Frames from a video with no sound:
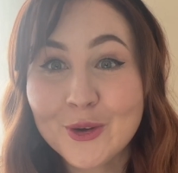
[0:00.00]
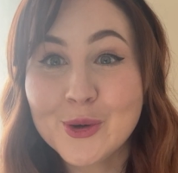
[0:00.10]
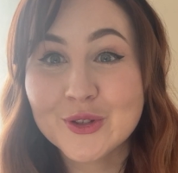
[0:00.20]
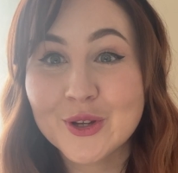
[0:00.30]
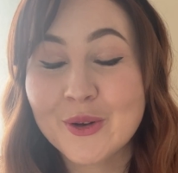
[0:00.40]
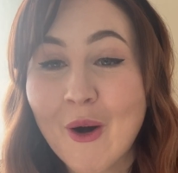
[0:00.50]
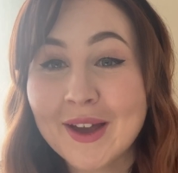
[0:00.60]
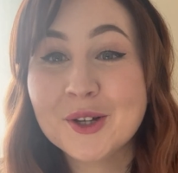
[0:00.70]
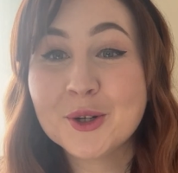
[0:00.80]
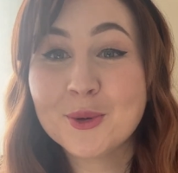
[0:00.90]
also
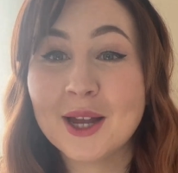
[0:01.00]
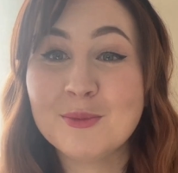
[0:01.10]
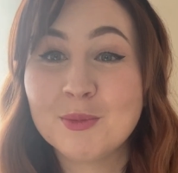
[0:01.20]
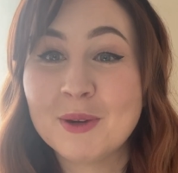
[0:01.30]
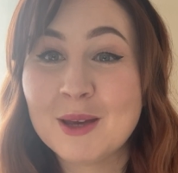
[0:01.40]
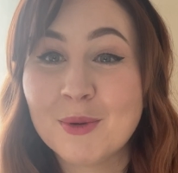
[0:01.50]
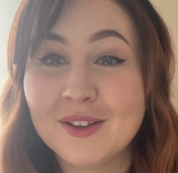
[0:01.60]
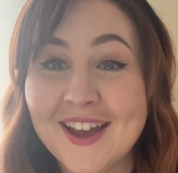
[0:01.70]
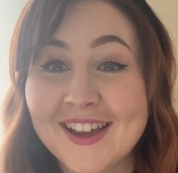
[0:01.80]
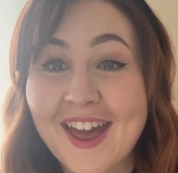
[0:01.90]
got incredible people
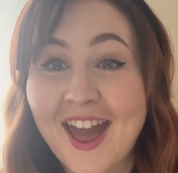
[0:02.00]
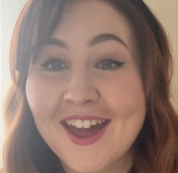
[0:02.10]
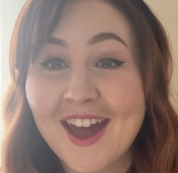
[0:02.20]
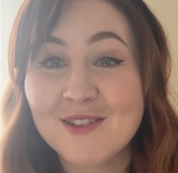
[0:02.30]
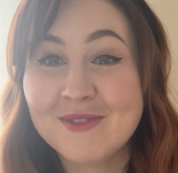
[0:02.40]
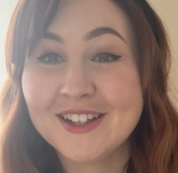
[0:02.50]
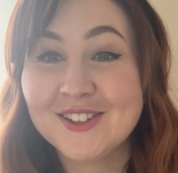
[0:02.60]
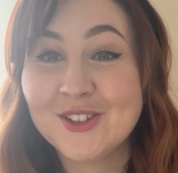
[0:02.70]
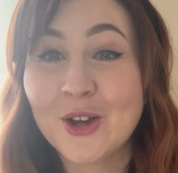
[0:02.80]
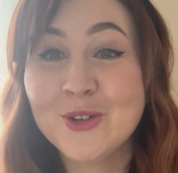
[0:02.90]
like A.A.
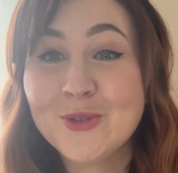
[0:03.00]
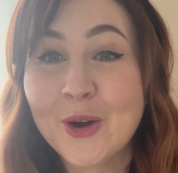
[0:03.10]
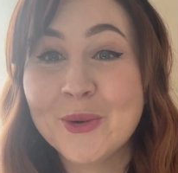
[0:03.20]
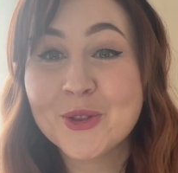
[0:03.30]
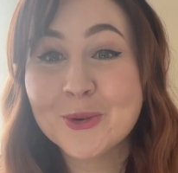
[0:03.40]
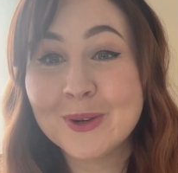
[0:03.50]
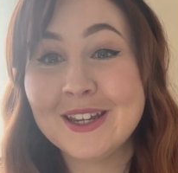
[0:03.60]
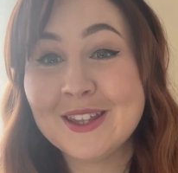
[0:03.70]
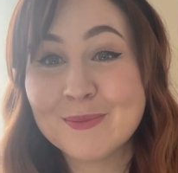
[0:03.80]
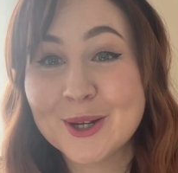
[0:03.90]
Milne, who wrote the
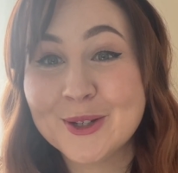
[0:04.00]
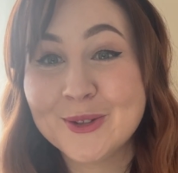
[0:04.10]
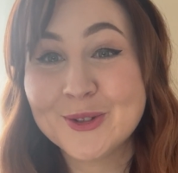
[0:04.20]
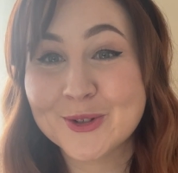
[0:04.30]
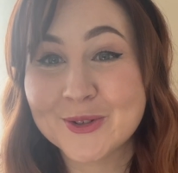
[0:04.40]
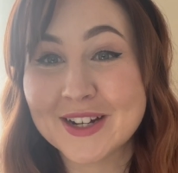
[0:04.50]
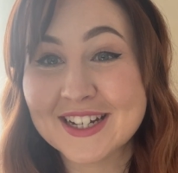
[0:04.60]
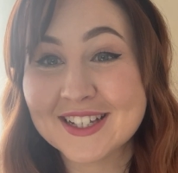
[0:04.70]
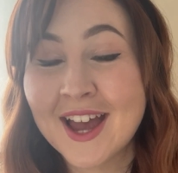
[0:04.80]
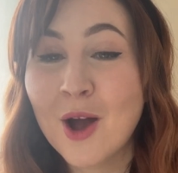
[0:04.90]
Winnie the Pooh
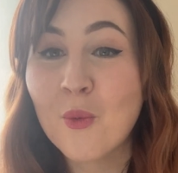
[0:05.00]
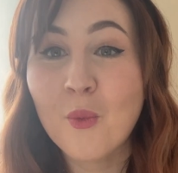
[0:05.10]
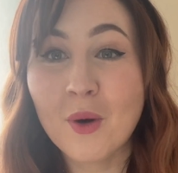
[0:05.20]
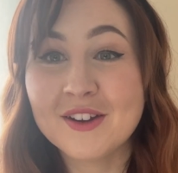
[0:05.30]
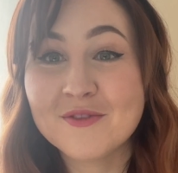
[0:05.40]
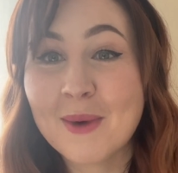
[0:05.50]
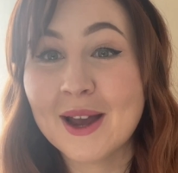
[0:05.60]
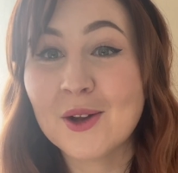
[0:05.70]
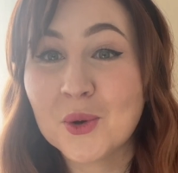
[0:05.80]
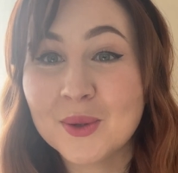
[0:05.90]
stories, one of
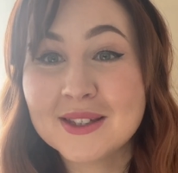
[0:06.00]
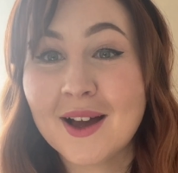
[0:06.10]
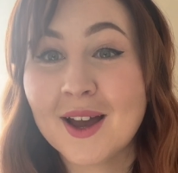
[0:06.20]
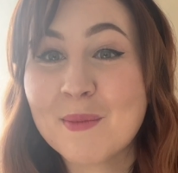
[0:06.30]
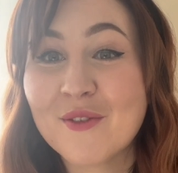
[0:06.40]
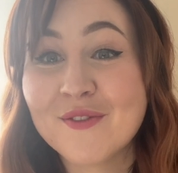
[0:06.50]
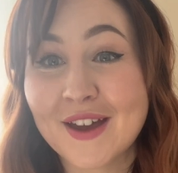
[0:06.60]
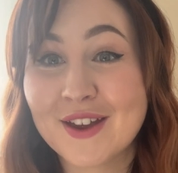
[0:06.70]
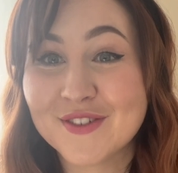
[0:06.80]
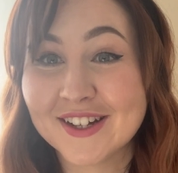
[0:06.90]
my all-time
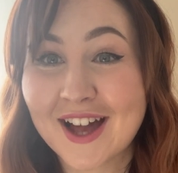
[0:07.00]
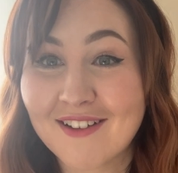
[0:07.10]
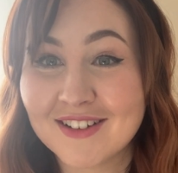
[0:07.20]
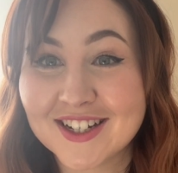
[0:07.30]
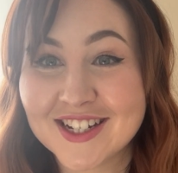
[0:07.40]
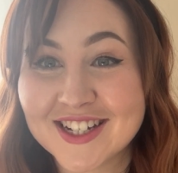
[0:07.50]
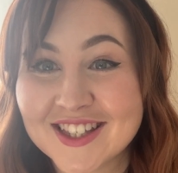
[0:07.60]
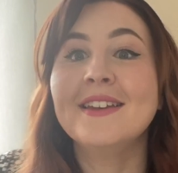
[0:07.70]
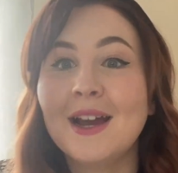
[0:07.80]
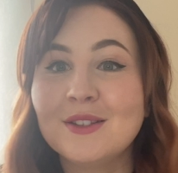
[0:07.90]
favourite characters.
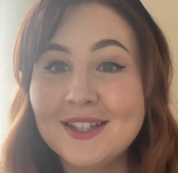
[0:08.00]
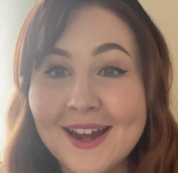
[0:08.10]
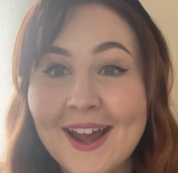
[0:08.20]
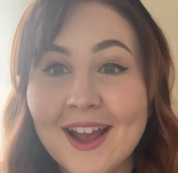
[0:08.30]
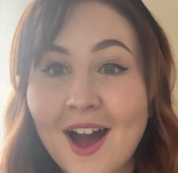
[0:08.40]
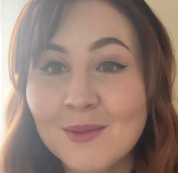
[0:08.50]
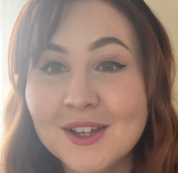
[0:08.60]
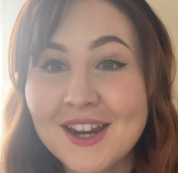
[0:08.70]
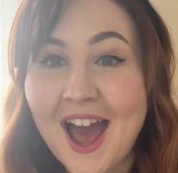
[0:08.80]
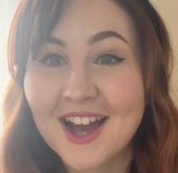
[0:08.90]
Now today I'm
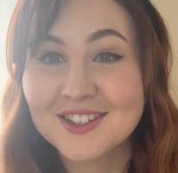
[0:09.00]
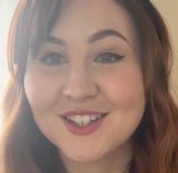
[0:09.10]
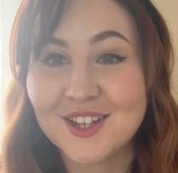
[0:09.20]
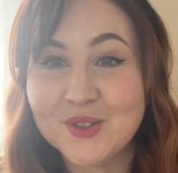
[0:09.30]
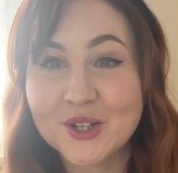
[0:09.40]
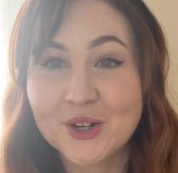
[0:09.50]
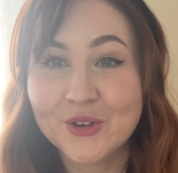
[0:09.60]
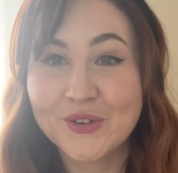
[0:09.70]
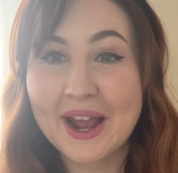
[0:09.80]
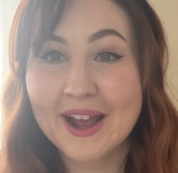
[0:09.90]
going to ask you to
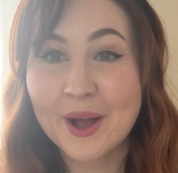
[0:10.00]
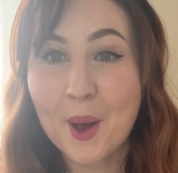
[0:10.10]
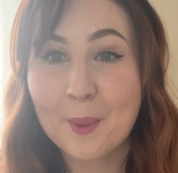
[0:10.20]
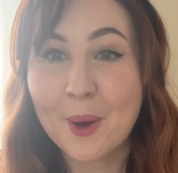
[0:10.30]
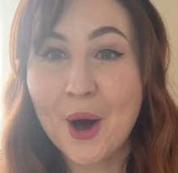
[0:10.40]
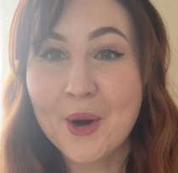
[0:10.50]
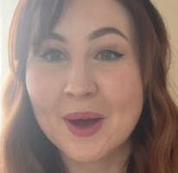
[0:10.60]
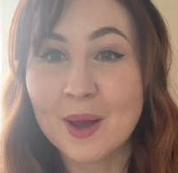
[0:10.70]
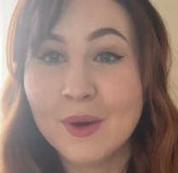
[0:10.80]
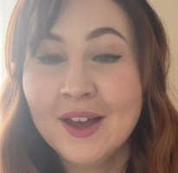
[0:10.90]
create a
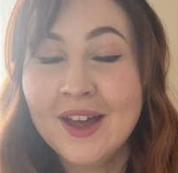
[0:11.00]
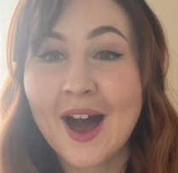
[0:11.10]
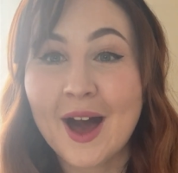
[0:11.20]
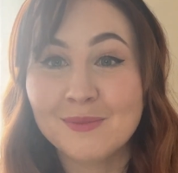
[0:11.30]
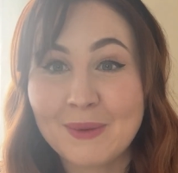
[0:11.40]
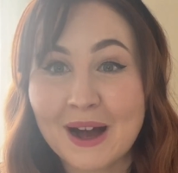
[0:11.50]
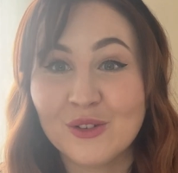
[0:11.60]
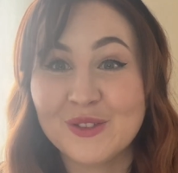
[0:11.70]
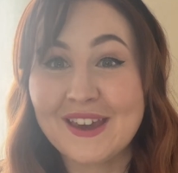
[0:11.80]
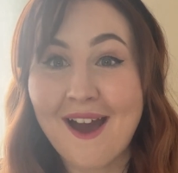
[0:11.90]
poem
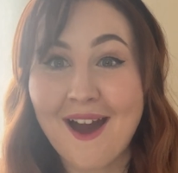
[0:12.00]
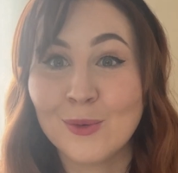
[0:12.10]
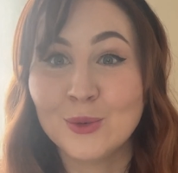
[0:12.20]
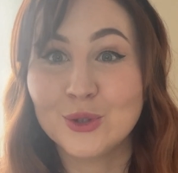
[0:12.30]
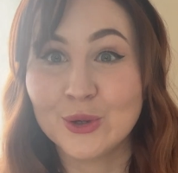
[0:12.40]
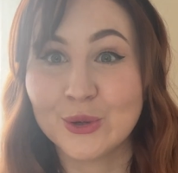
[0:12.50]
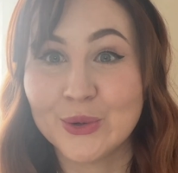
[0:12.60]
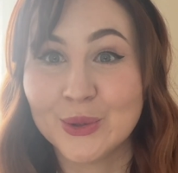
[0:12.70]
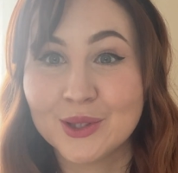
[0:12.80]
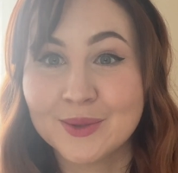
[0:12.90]
about the
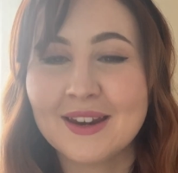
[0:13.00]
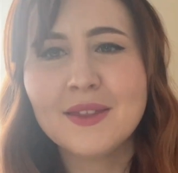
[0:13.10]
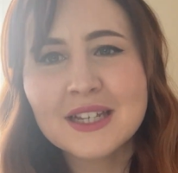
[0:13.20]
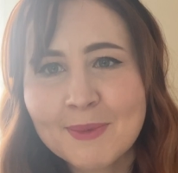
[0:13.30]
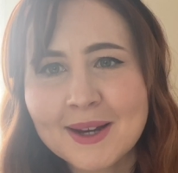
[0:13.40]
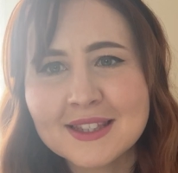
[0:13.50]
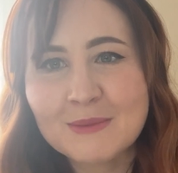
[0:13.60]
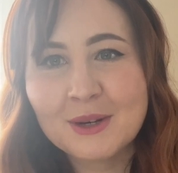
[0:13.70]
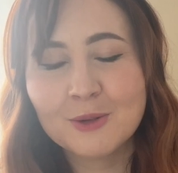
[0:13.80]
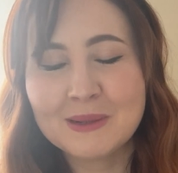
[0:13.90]
outdoors. Now this might
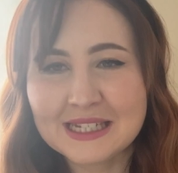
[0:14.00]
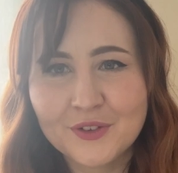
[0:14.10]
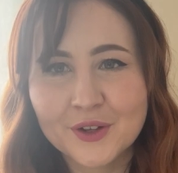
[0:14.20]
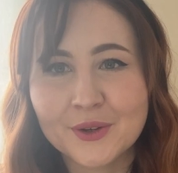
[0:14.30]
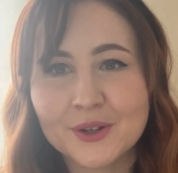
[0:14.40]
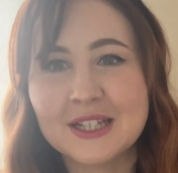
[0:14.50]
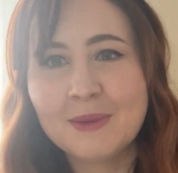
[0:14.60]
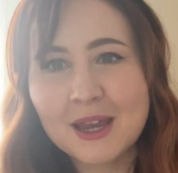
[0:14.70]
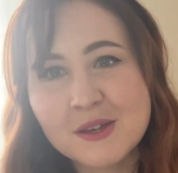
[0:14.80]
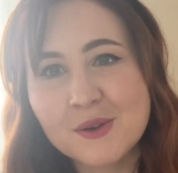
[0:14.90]
seem a little bit difficult because
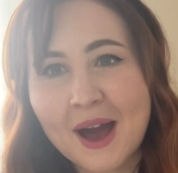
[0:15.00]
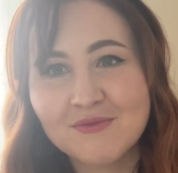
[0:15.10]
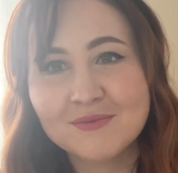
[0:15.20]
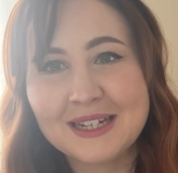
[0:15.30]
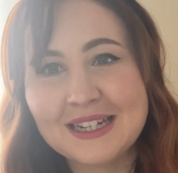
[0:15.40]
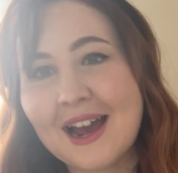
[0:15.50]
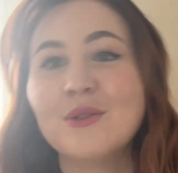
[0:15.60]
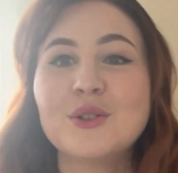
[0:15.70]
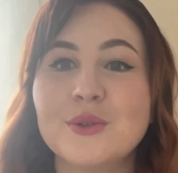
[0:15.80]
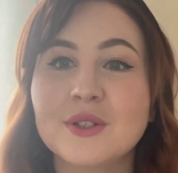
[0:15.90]
maybe you haven't been
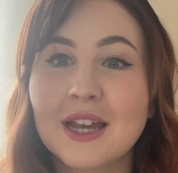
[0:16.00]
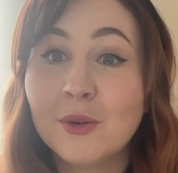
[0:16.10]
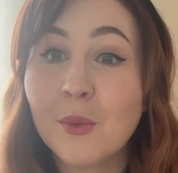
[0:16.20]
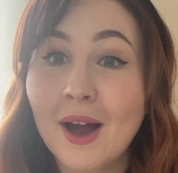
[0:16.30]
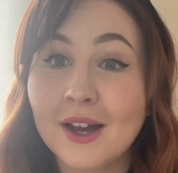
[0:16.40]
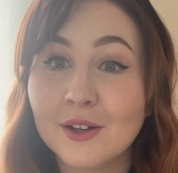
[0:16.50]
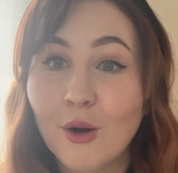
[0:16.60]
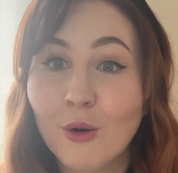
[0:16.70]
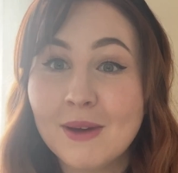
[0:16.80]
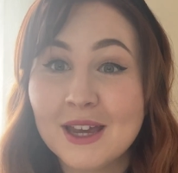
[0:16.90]
outdoors in a while,
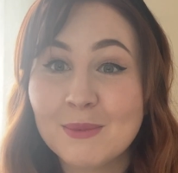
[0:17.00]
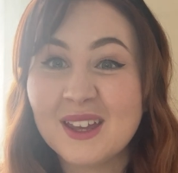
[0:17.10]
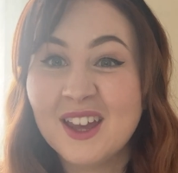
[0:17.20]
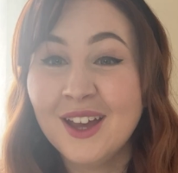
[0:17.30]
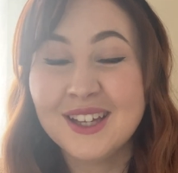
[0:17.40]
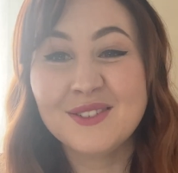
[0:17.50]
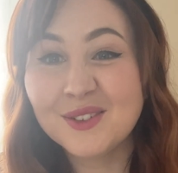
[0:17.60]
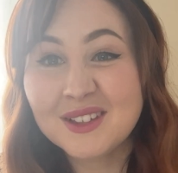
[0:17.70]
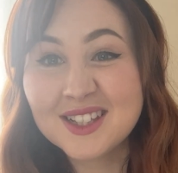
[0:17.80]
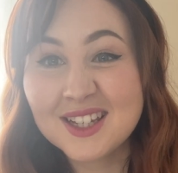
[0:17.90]
or maybe you've
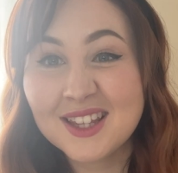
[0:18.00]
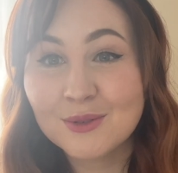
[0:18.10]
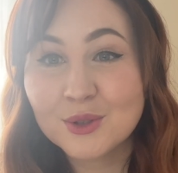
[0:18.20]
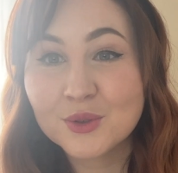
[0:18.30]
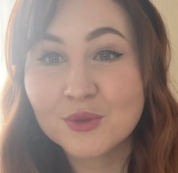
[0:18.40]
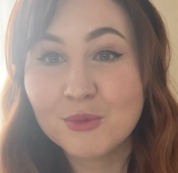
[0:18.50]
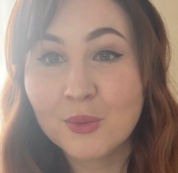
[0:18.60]
only seen the outdoors from your